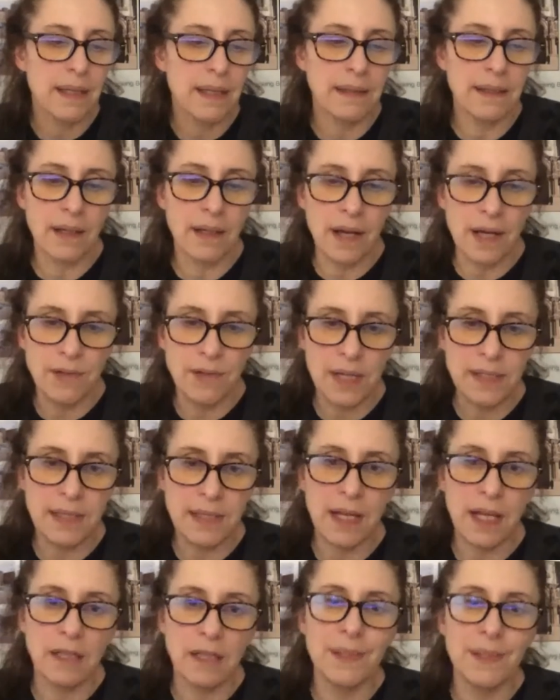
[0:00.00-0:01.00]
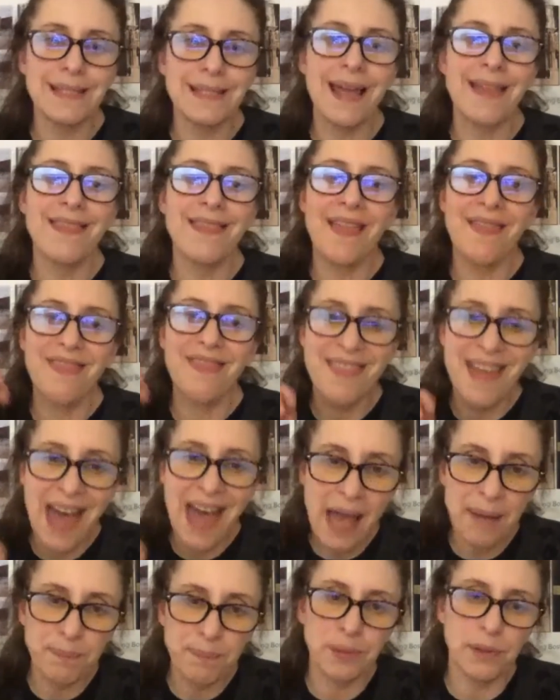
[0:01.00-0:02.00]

the contrasting elements and then that